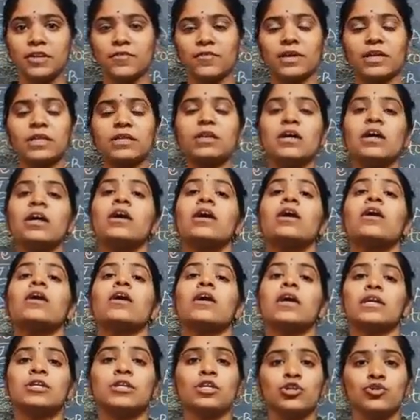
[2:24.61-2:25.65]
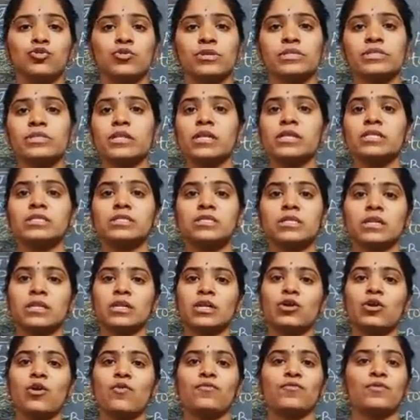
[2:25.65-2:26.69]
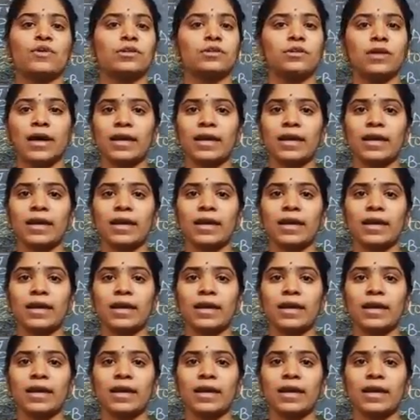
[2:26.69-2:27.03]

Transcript: When continuously stirring after